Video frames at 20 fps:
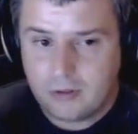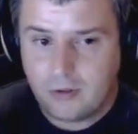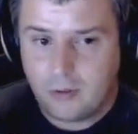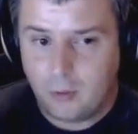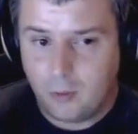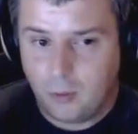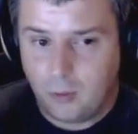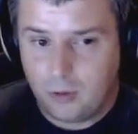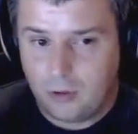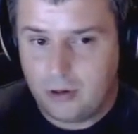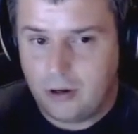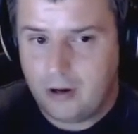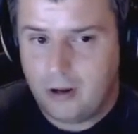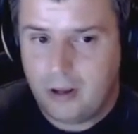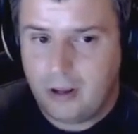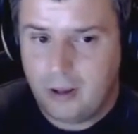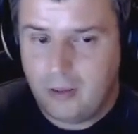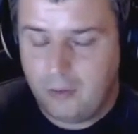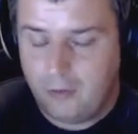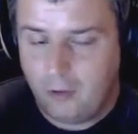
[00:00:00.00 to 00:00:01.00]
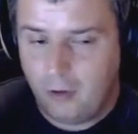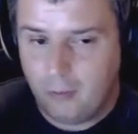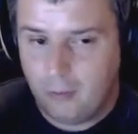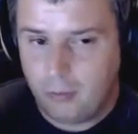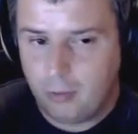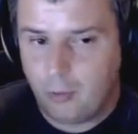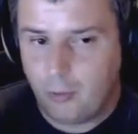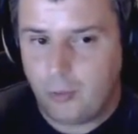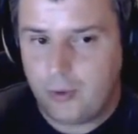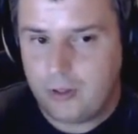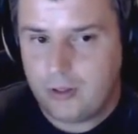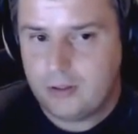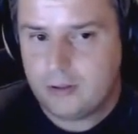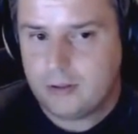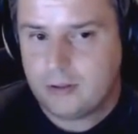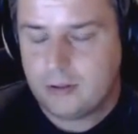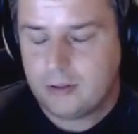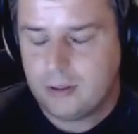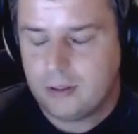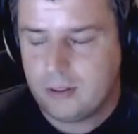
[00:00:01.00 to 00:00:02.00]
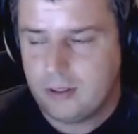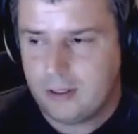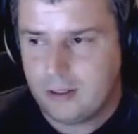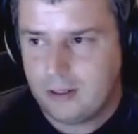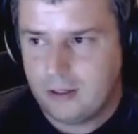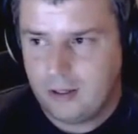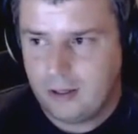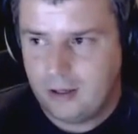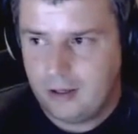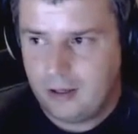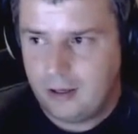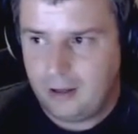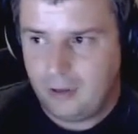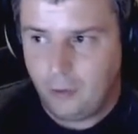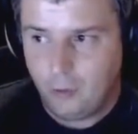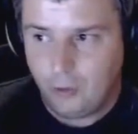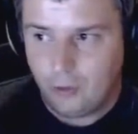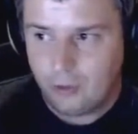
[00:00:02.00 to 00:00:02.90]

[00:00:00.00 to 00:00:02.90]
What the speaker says: or their employees either